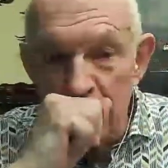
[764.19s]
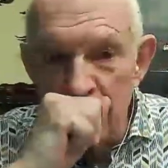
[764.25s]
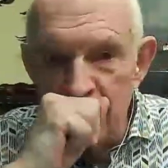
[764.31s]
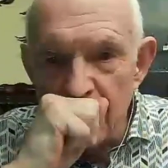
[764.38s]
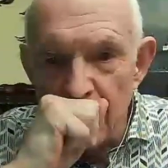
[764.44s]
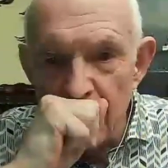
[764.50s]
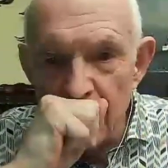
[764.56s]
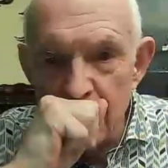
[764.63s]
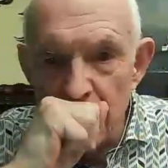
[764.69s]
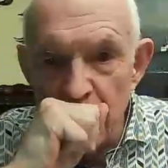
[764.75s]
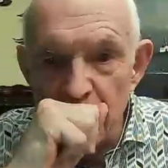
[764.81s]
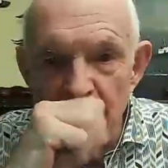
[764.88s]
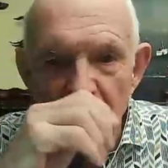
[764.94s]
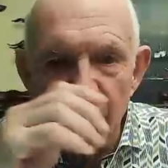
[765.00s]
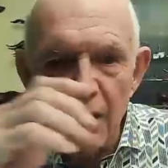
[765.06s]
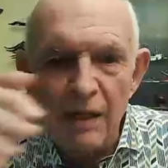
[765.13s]
Talk about
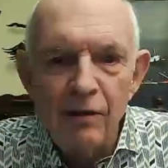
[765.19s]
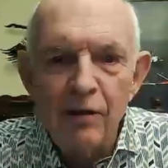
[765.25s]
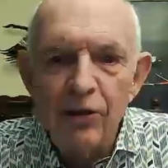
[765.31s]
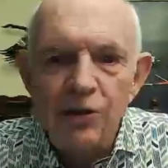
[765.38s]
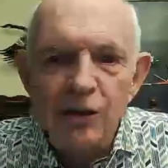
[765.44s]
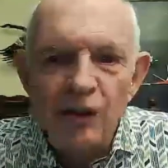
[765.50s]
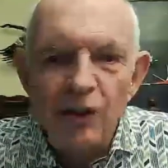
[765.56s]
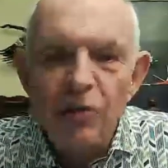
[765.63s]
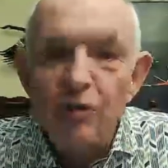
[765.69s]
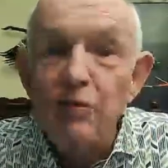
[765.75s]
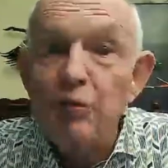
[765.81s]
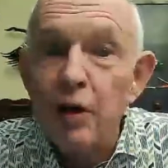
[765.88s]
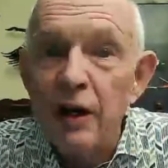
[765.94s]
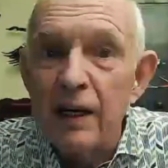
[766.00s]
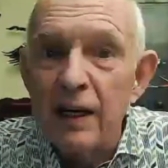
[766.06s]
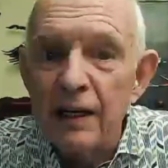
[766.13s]
indecisive
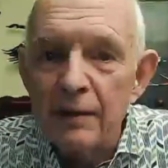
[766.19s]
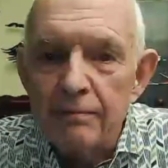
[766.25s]
trading.